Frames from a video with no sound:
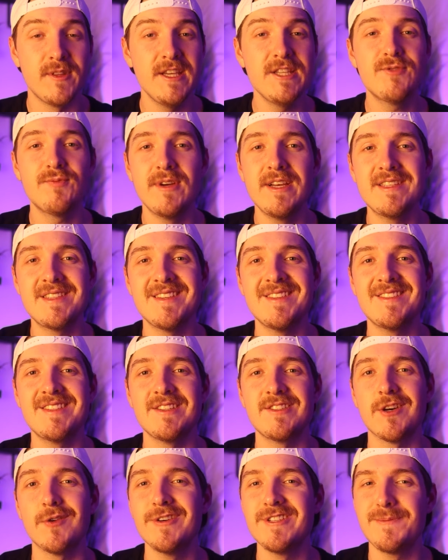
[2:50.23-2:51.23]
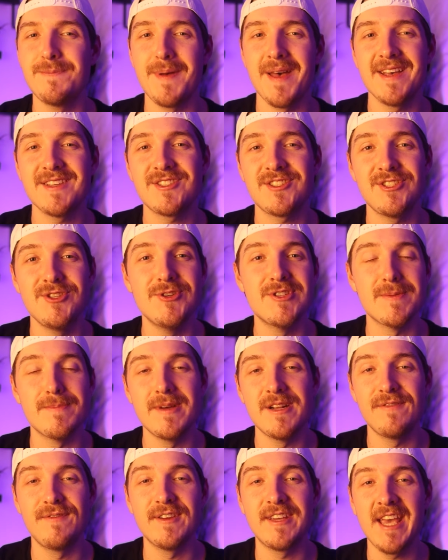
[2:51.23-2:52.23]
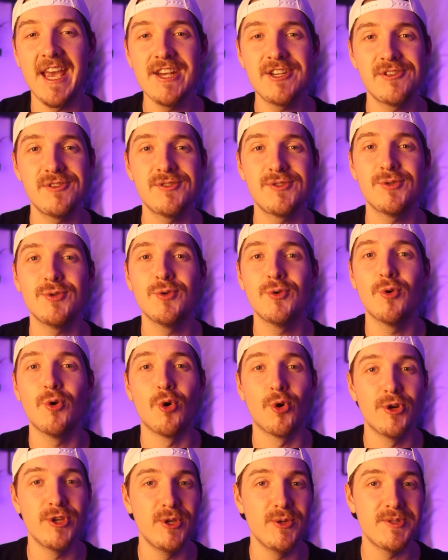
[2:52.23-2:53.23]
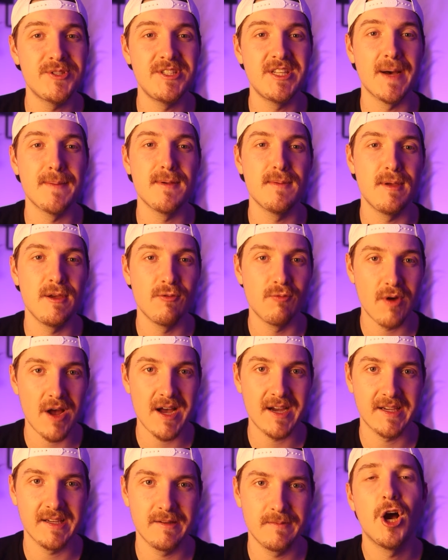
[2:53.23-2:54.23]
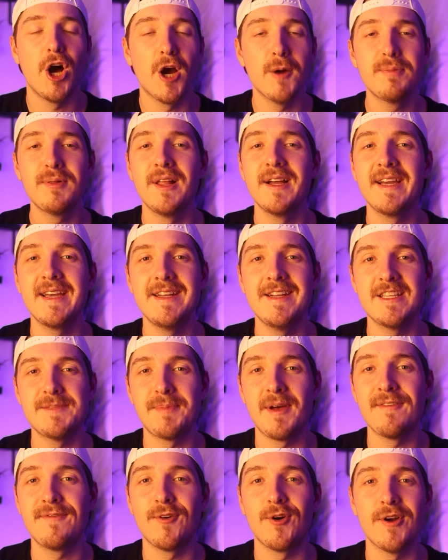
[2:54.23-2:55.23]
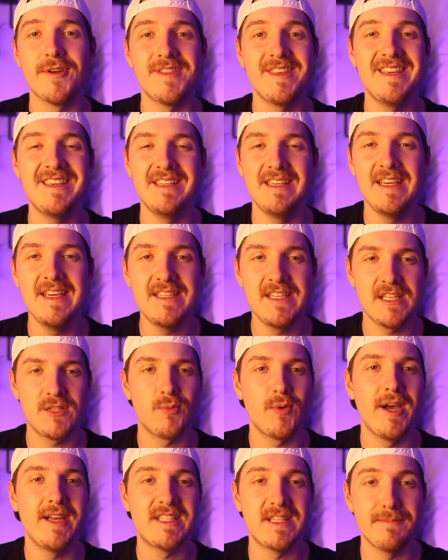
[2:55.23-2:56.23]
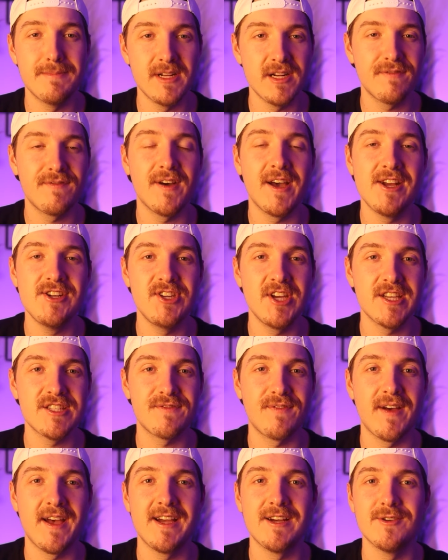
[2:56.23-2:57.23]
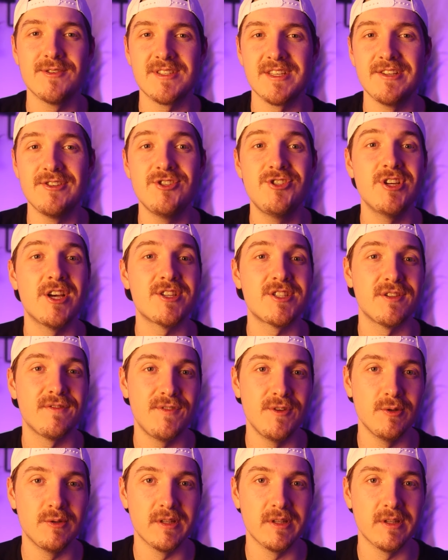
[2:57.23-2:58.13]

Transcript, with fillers: these reasons, it's always best to use a minification tool or use W P Rocket. Our plugin is by far the easiest way to minify J S files in just a few